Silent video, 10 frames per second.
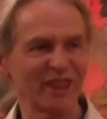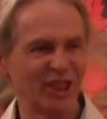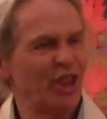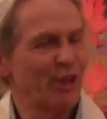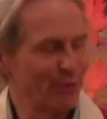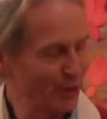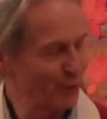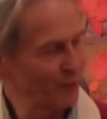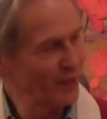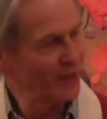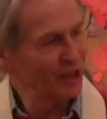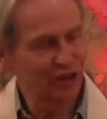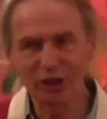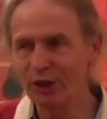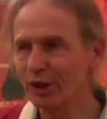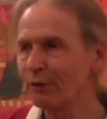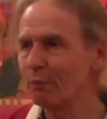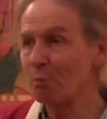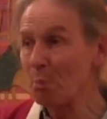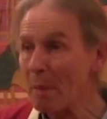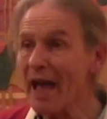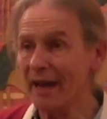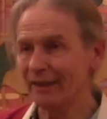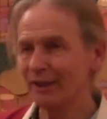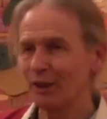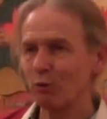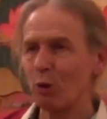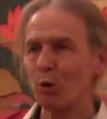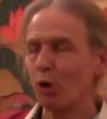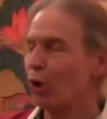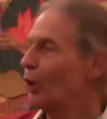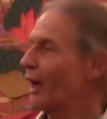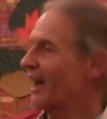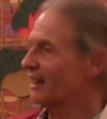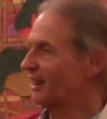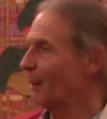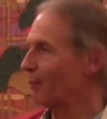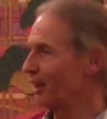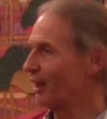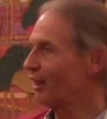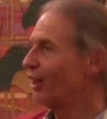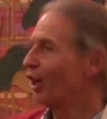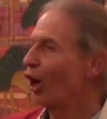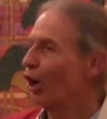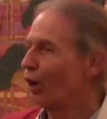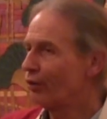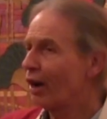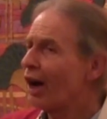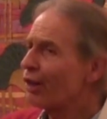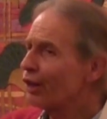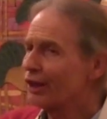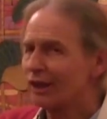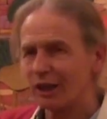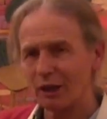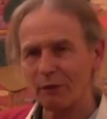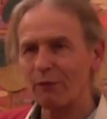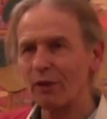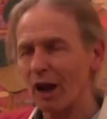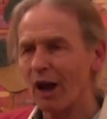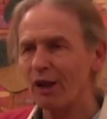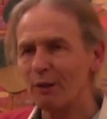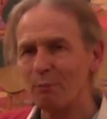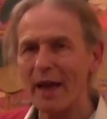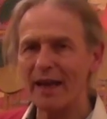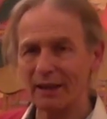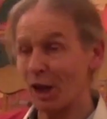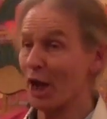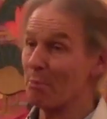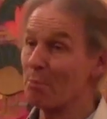shift so that men were more accepting of other men like